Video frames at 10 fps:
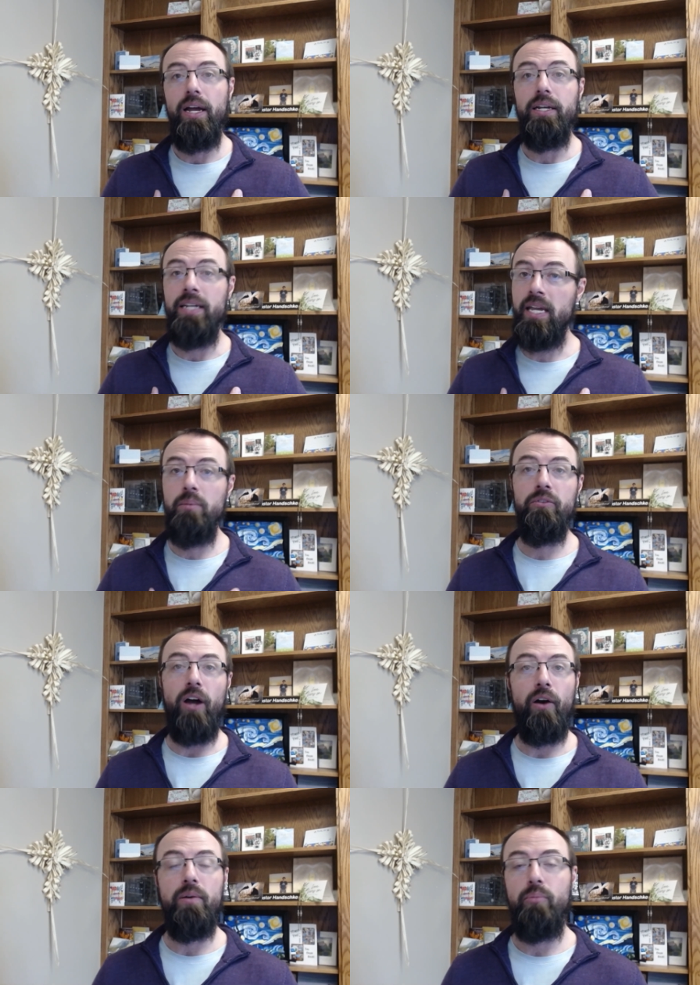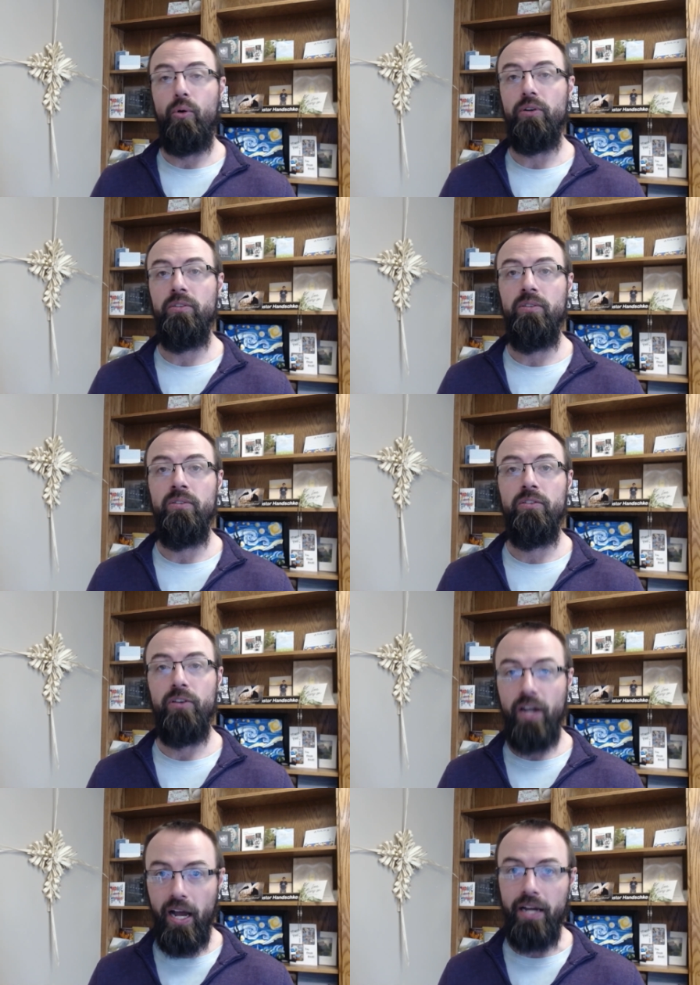Names are important to
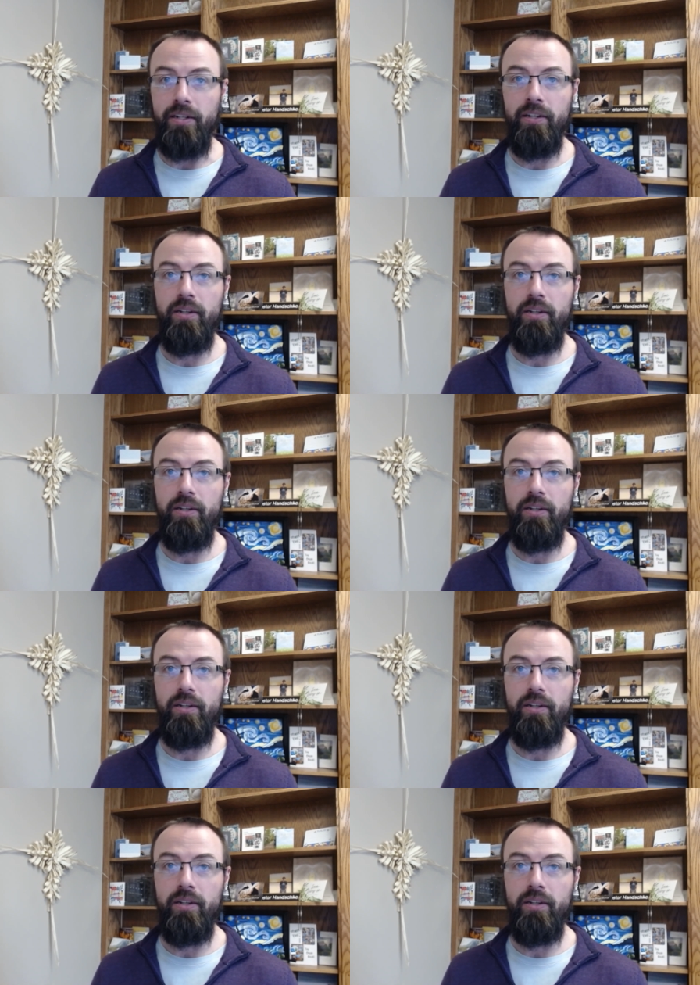God.